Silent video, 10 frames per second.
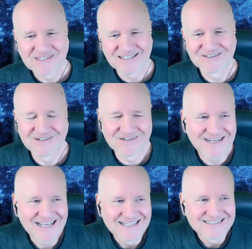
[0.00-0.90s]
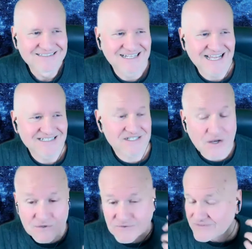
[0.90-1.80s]
and
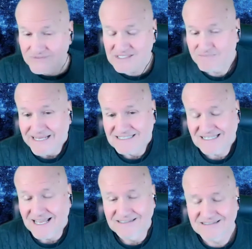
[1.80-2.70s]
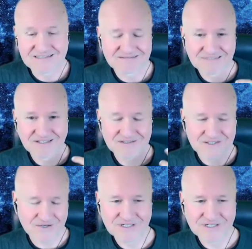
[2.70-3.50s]
so this made sense, turn it